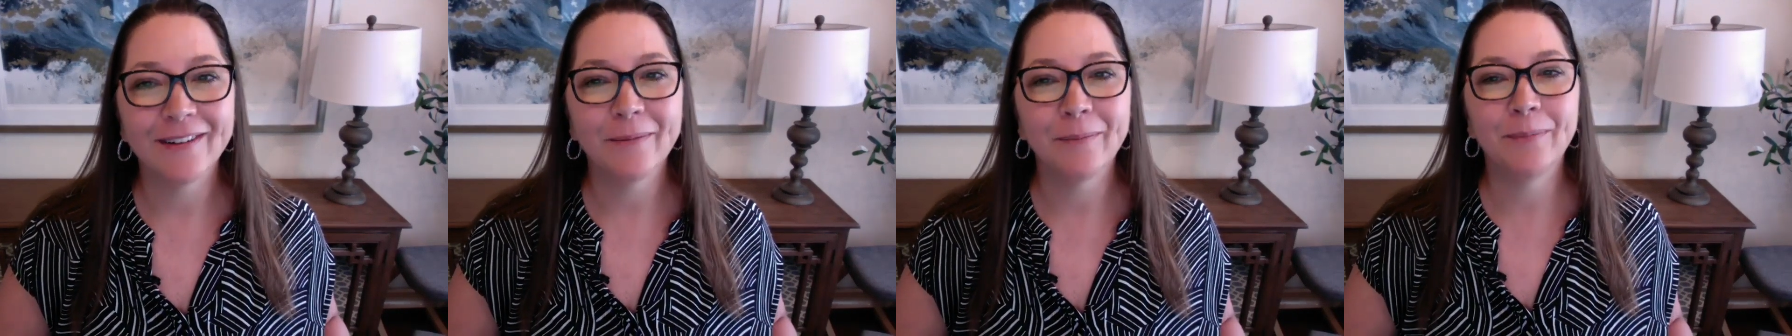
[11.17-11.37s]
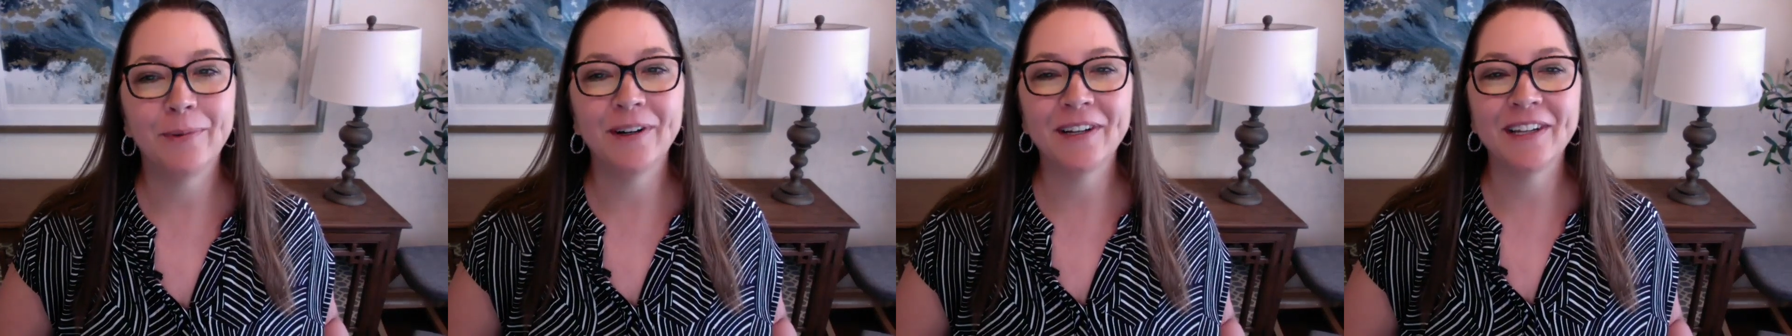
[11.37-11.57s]

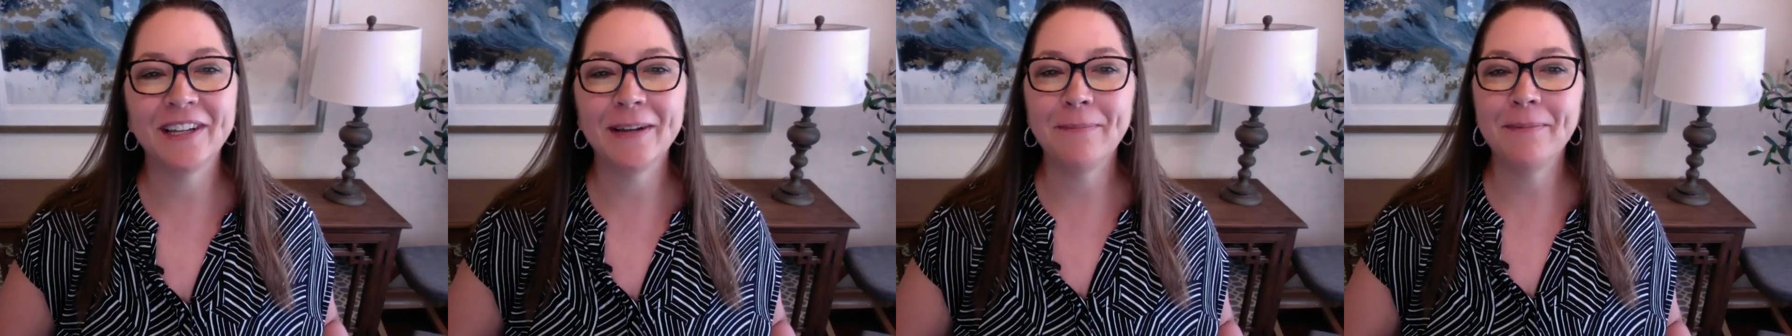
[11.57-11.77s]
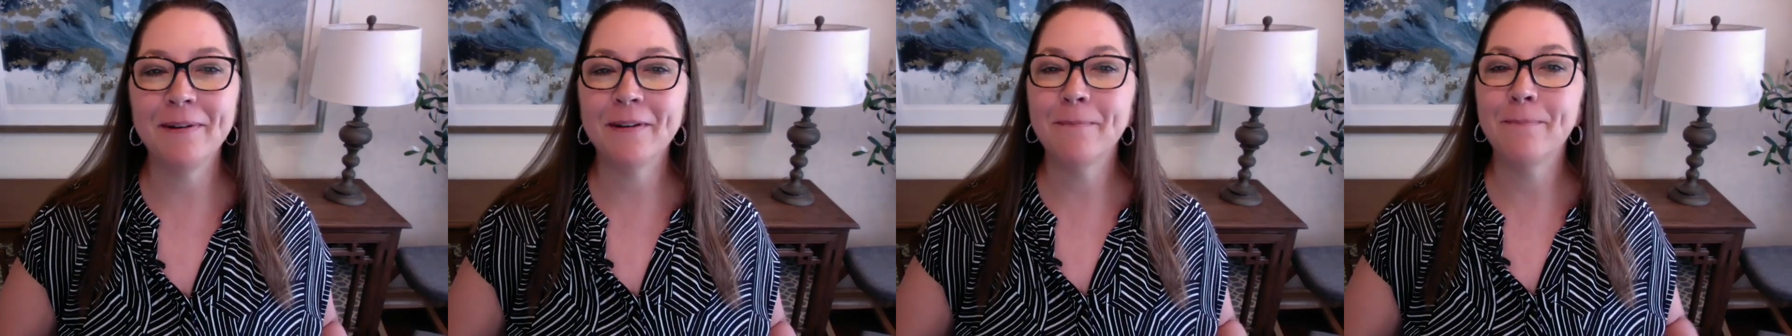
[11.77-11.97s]

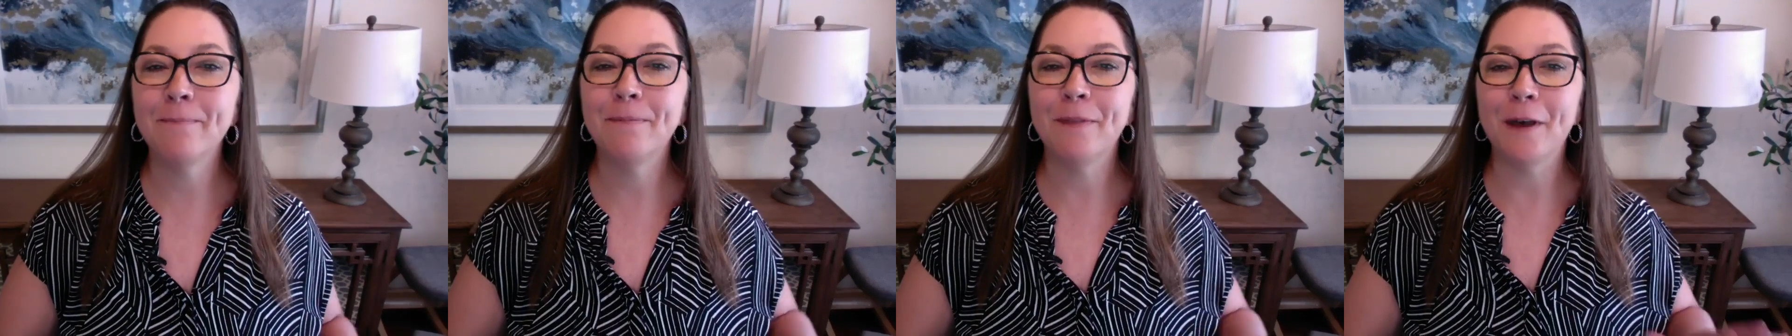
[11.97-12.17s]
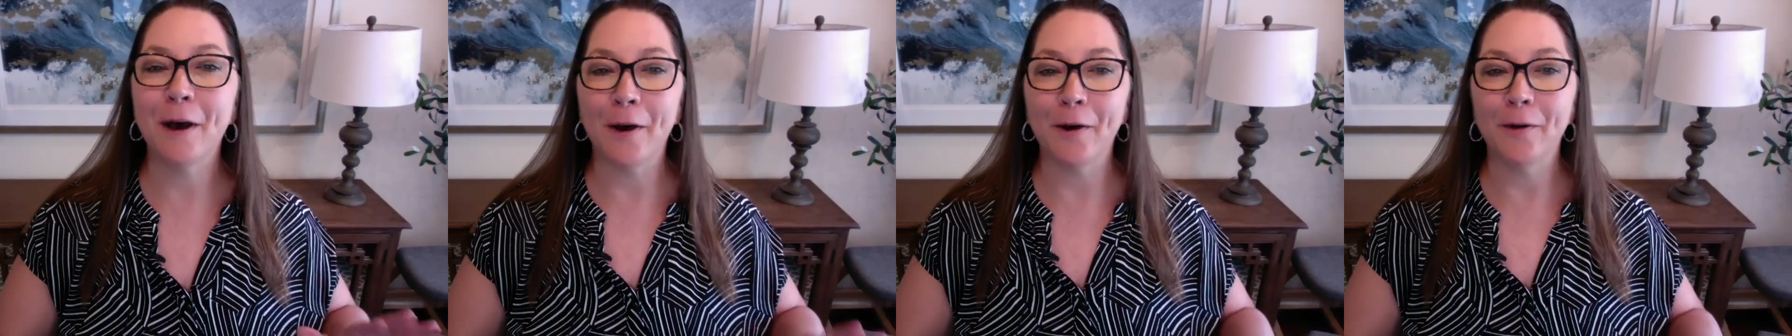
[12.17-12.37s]
Bookkeeping,
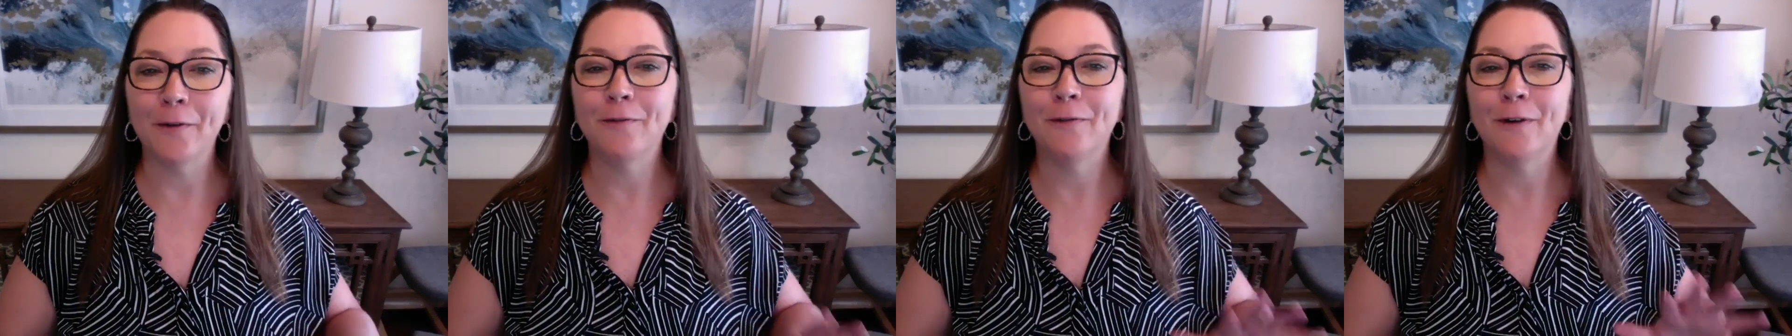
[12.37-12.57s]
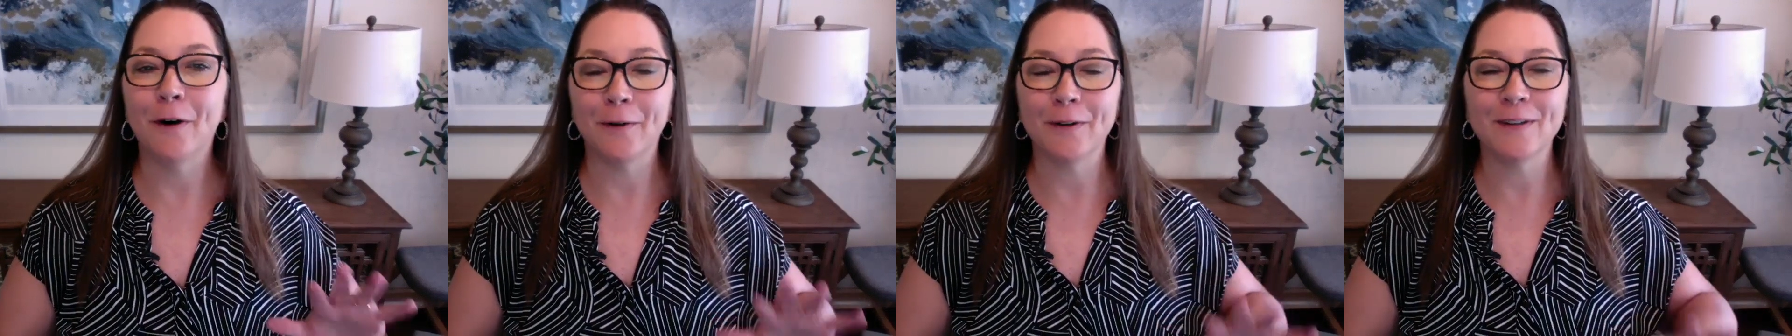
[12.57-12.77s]
though,
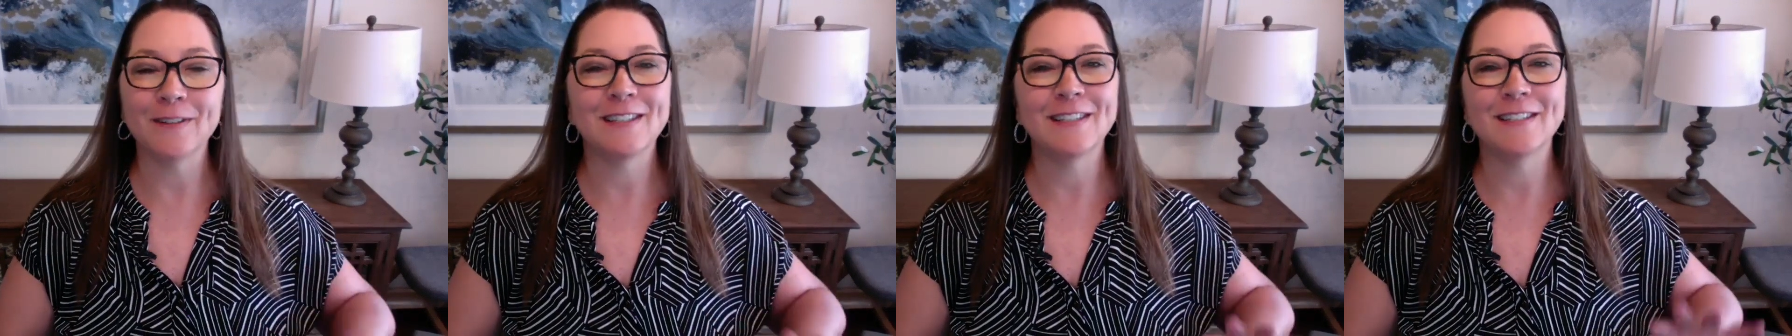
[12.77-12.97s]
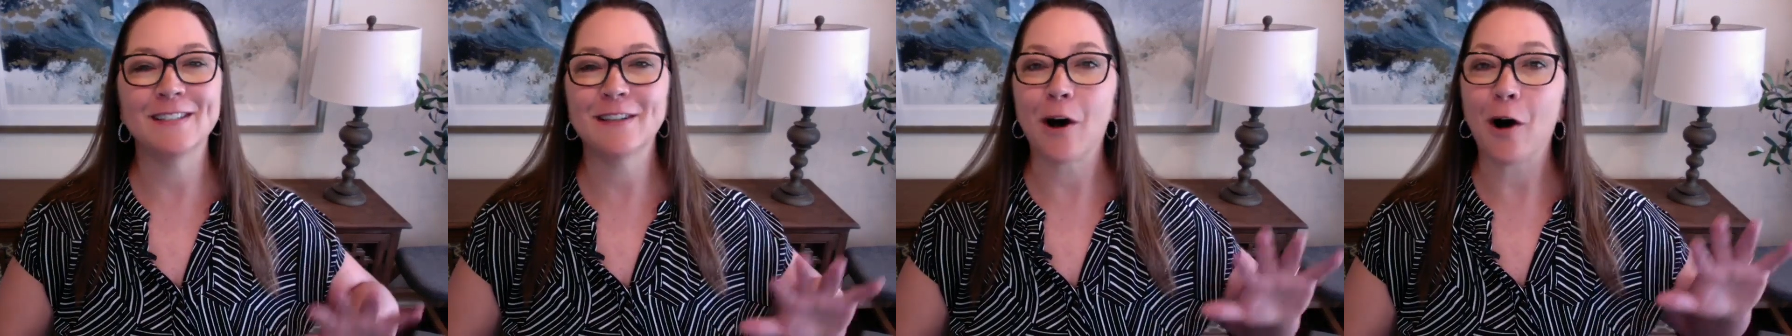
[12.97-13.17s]

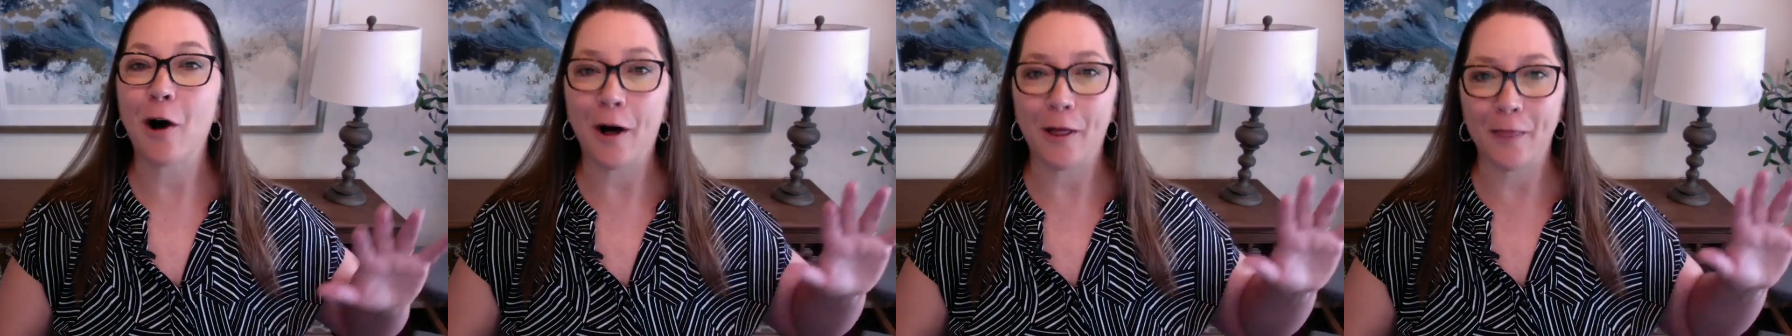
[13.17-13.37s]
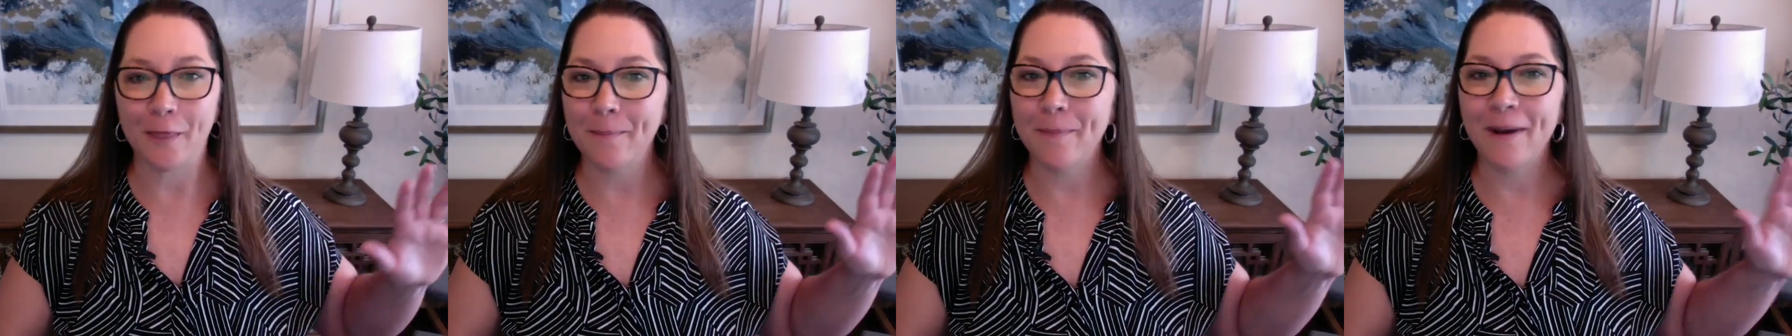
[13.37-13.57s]
focuses
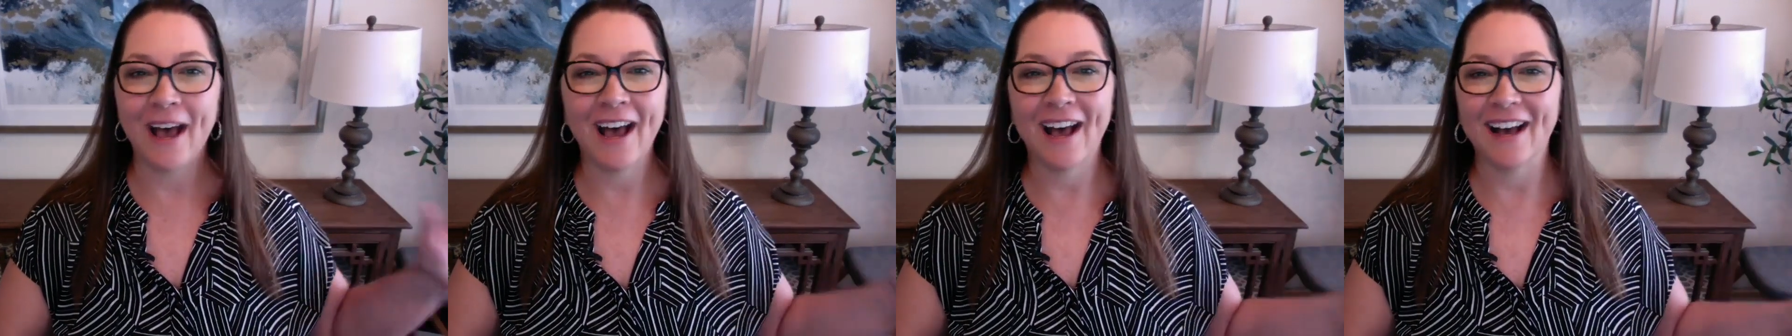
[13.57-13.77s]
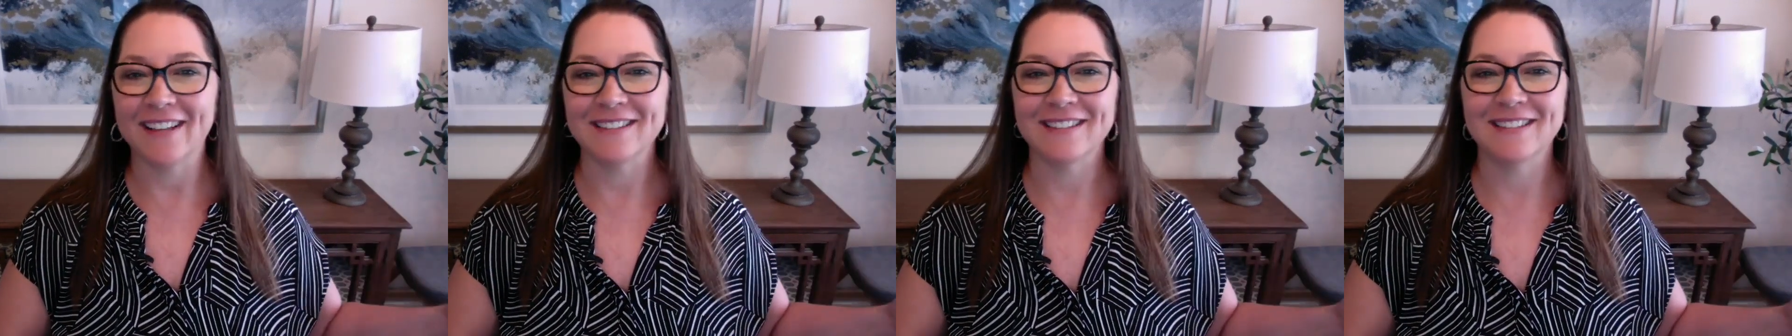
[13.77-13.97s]
on the
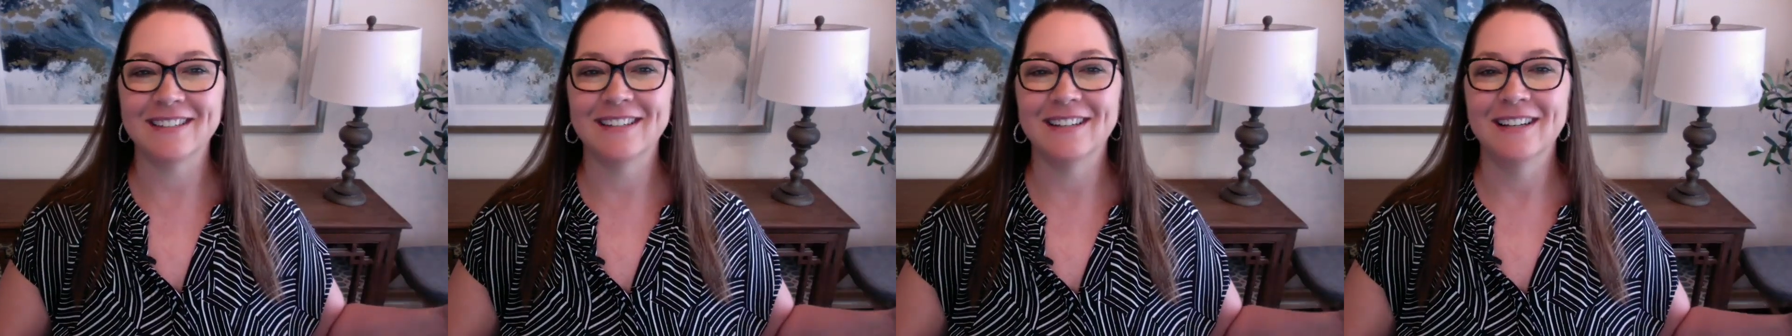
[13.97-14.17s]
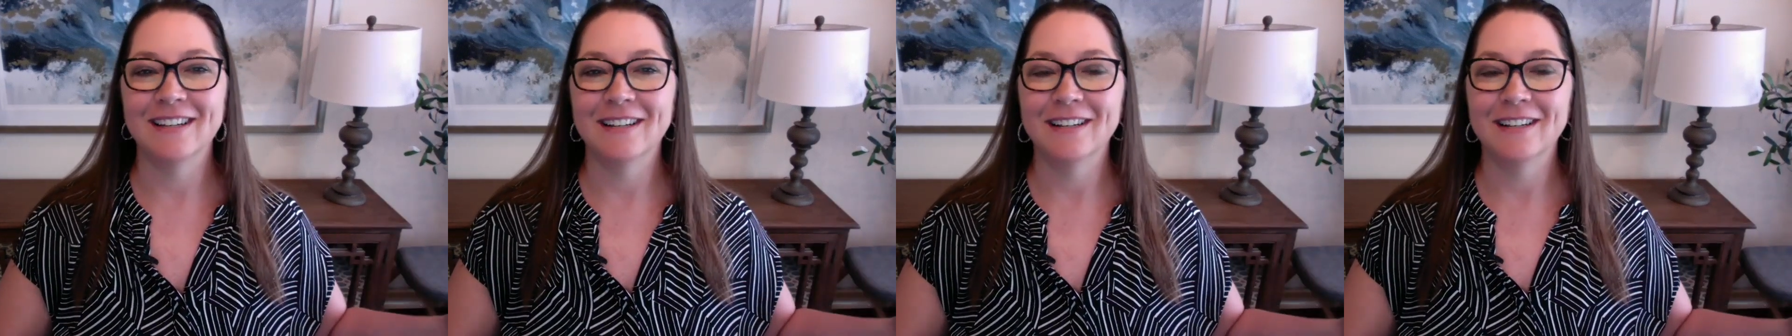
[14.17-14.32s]
past.